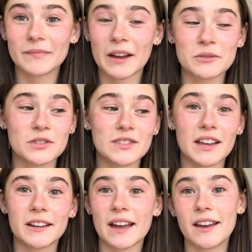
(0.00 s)
I was just
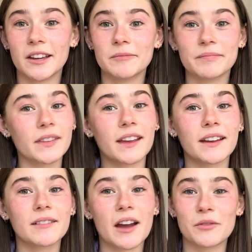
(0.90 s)
like, hey, like,
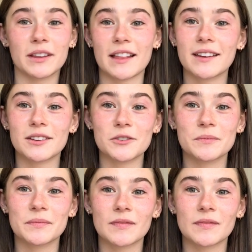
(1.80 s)
I really like you.